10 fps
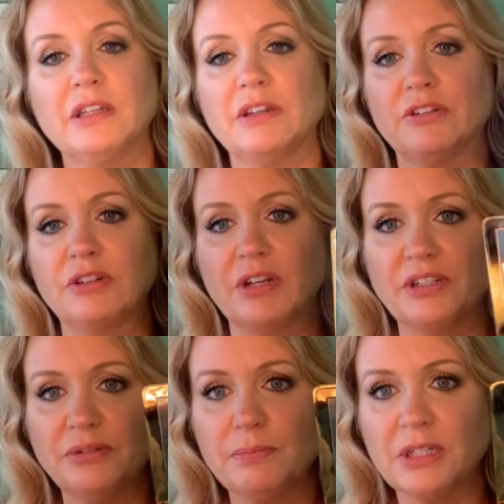There's a
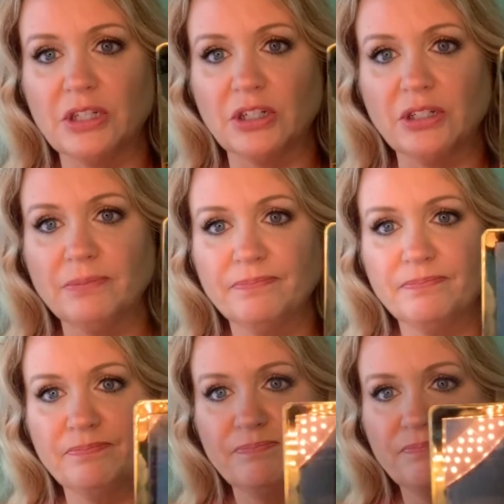nice mirror,
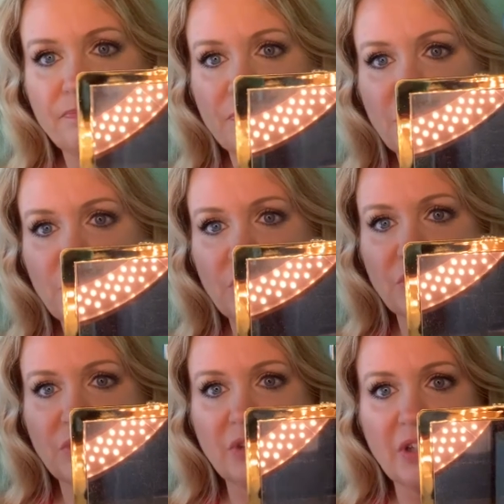as you can
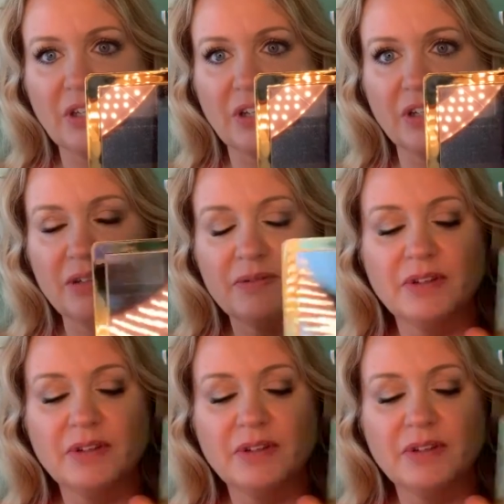see there.